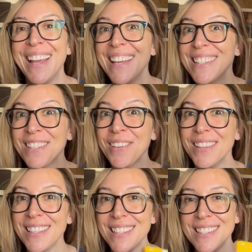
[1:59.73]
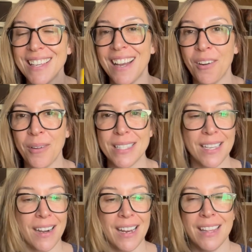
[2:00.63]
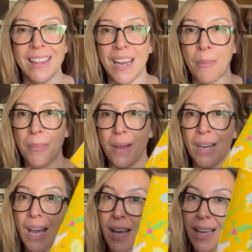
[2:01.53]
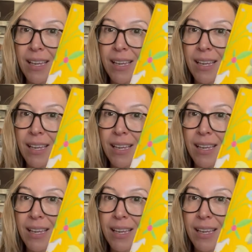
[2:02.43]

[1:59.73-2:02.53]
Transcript: So these always are in there, but I